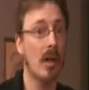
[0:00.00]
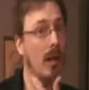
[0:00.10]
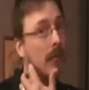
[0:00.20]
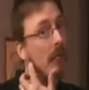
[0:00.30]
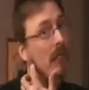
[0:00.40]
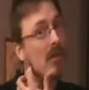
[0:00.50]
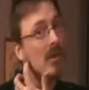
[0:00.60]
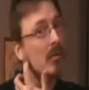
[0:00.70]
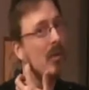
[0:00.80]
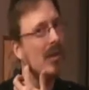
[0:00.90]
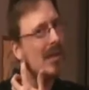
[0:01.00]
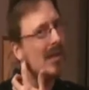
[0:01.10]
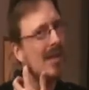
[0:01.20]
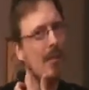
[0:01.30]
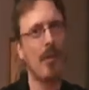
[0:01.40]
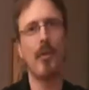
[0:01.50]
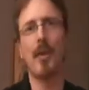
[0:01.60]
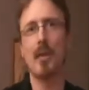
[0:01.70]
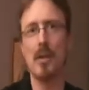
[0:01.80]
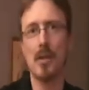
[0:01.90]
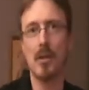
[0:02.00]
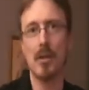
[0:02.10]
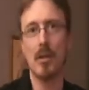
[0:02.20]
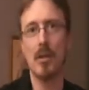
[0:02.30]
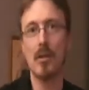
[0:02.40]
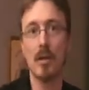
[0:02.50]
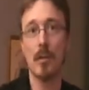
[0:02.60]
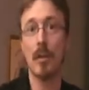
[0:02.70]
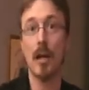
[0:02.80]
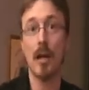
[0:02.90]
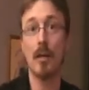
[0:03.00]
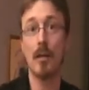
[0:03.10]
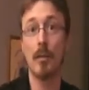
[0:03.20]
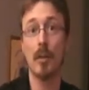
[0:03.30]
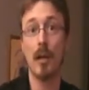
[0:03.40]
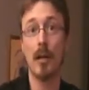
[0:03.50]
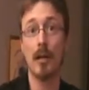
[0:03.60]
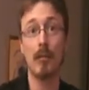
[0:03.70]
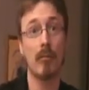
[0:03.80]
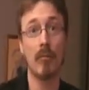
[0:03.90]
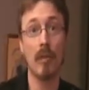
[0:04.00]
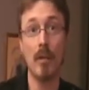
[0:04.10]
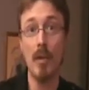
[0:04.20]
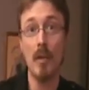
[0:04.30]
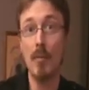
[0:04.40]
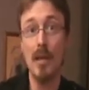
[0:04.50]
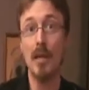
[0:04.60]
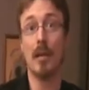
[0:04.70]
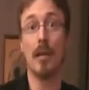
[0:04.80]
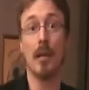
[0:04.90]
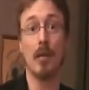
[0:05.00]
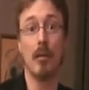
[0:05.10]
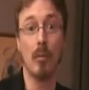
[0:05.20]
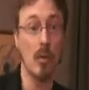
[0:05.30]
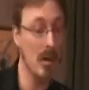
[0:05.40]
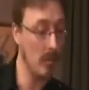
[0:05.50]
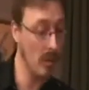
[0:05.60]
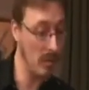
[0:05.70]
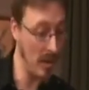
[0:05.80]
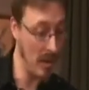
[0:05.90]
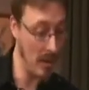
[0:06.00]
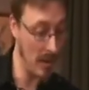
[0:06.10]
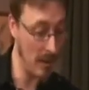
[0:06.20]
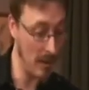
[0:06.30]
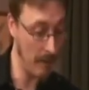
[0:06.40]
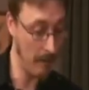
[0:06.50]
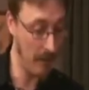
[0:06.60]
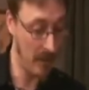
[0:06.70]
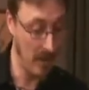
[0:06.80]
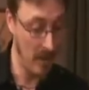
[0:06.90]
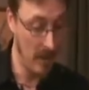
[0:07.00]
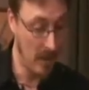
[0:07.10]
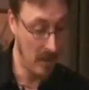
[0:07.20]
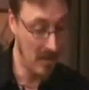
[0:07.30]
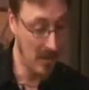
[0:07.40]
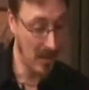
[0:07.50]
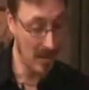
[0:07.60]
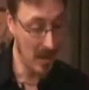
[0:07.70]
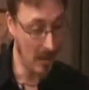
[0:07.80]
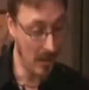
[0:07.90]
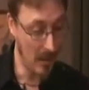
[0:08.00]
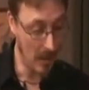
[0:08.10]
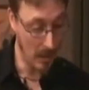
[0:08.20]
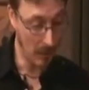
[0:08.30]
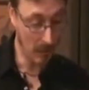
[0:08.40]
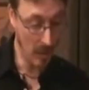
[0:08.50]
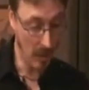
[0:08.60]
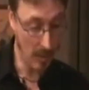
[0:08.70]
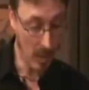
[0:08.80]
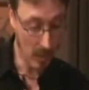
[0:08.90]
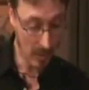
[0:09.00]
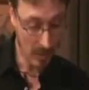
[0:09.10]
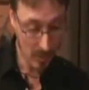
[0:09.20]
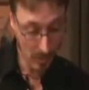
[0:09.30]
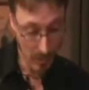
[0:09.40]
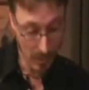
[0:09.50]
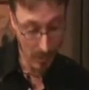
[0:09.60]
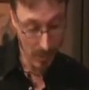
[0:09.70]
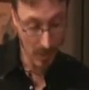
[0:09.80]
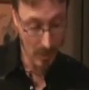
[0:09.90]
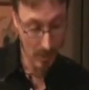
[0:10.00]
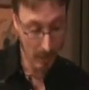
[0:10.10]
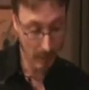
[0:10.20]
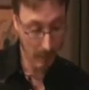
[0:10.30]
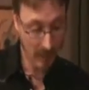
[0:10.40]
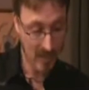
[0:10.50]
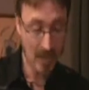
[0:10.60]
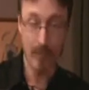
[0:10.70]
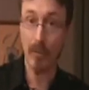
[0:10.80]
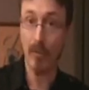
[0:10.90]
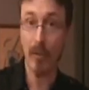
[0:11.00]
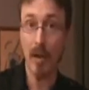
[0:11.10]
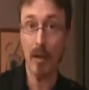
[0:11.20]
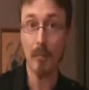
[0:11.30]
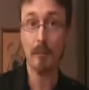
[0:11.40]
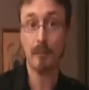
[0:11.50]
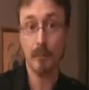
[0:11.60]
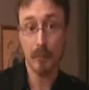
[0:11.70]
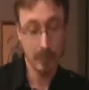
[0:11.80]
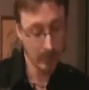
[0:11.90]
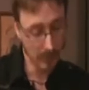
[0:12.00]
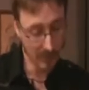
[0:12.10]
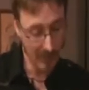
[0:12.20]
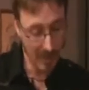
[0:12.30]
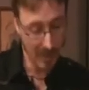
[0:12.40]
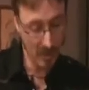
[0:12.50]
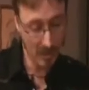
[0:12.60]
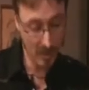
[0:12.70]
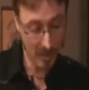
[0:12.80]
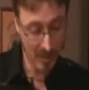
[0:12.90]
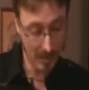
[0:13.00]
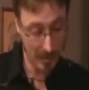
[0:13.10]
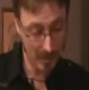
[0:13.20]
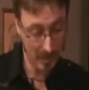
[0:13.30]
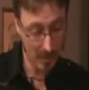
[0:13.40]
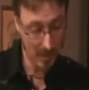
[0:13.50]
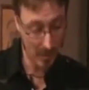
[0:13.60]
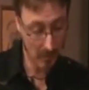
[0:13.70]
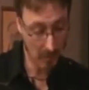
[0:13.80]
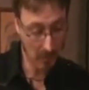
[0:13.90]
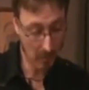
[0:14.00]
there's some really simple things that you can do and apply to your playing immediately. One would be, say, take the harmonics on the 7th fret, and you can play something like this.